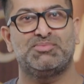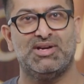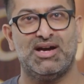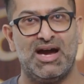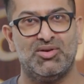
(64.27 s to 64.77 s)

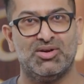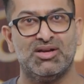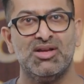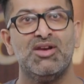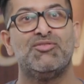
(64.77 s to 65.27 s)
per hour
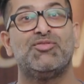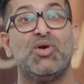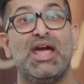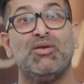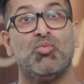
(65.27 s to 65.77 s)

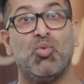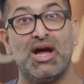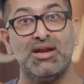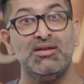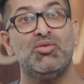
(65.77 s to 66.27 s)
for a
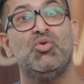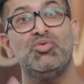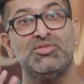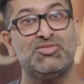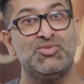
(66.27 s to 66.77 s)
1
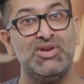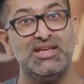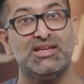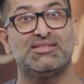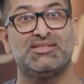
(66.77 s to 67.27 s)
or 3
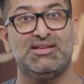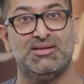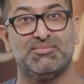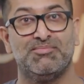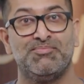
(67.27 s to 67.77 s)
year
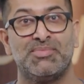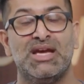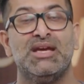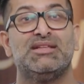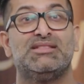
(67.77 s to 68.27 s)
term.
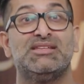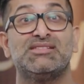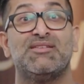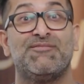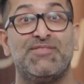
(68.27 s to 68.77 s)

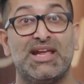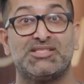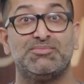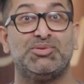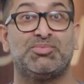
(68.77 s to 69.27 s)
This
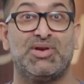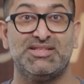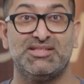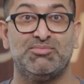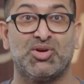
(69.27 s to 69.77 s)
flexible
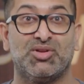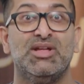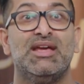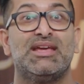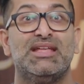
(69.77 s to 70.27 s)
pricing model
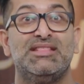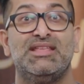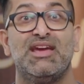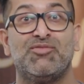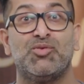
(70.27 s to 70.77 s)
can
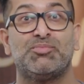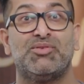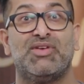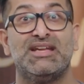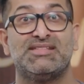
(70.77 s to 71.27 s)
therefore
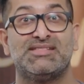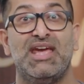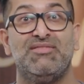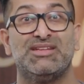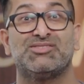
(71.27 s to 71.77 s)
provide
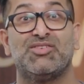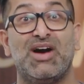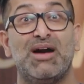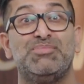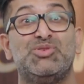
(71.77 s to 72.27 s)
savings of
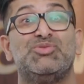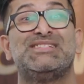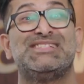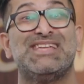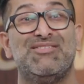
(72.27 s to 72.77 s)
up to
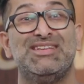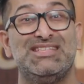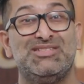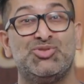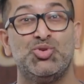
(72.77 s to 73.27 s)

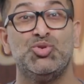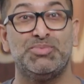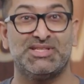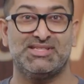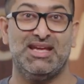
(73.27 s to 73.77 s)

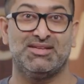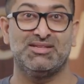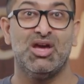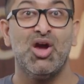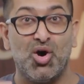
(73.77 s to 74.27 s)
72%
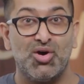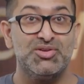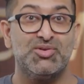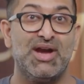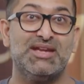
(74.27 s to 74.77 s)
on
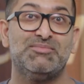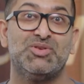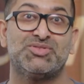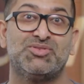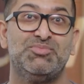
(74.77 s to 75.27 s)
your
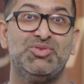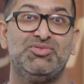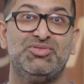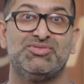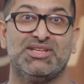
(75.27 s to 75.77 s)
AWS
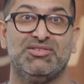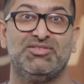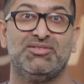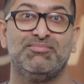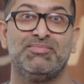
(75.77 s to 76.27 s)
compute usage.